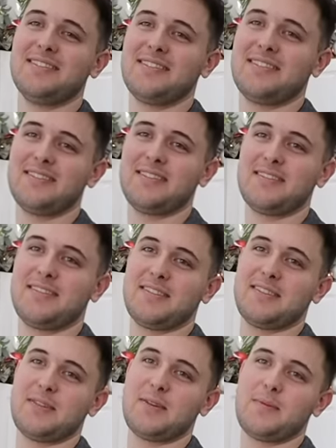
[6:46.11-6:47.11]
I think I'm just
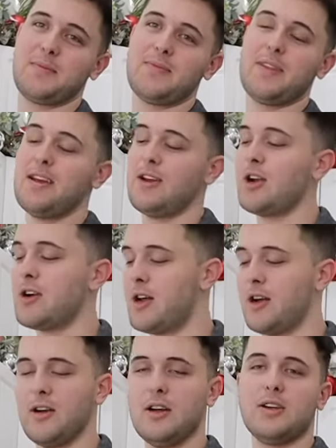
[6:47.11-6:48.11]
in my feels. I'm getting my
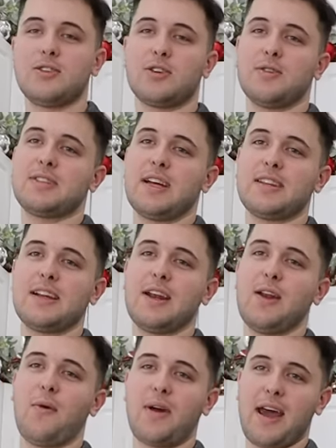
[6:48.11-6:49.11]
period. Know. So it's not that I
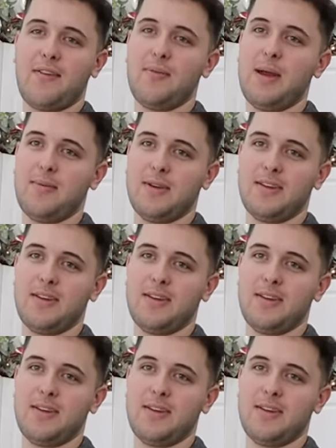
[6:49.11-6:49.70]
don't want to have a baby.